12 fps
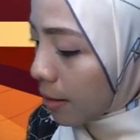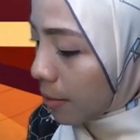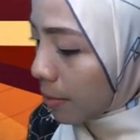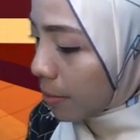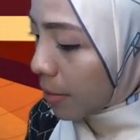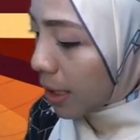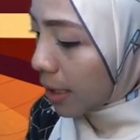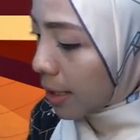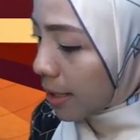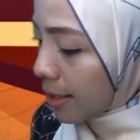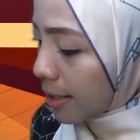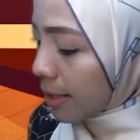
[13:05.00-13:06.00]

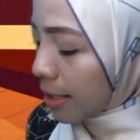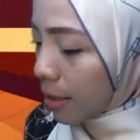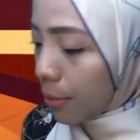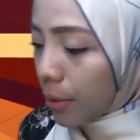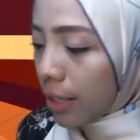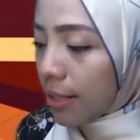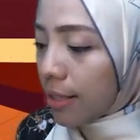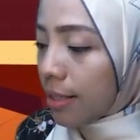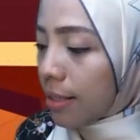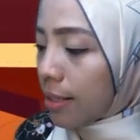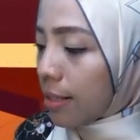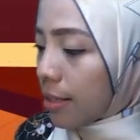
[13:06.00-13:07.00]
minus our
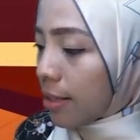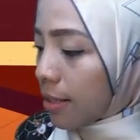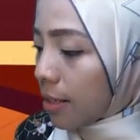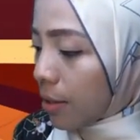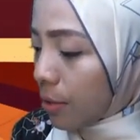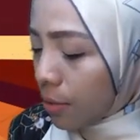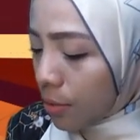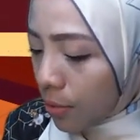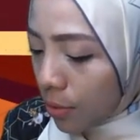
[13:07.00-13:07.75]
answer just now.